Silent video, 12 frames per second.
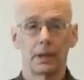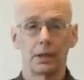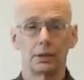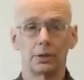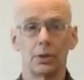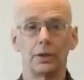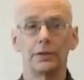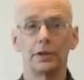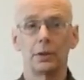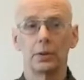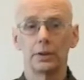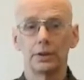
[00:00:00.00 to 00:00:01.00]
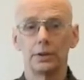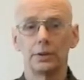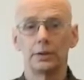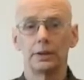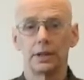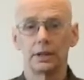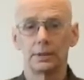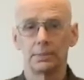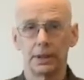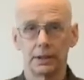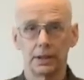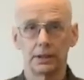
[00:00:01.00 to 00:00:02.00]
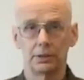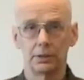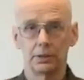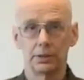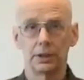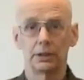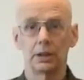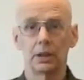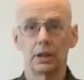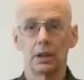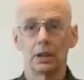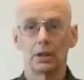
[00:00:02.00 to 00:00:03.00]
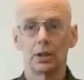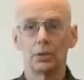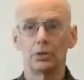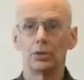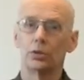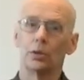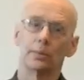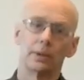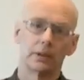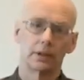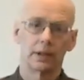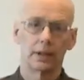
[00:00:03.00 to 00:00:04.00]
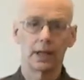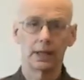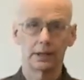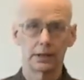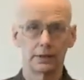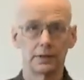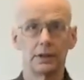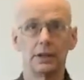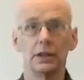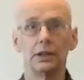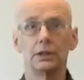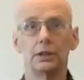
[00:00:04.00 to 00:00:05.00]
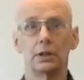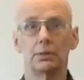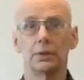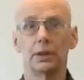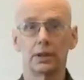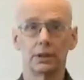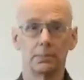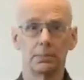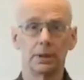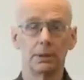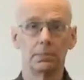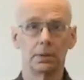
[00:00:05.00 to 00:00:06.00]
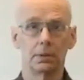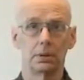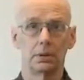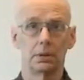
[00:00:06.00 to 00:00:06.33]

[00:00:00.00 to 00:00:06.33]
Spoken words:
So if you're going to do intense meditation retreats, go do them under the guidance of a teacher and with other people.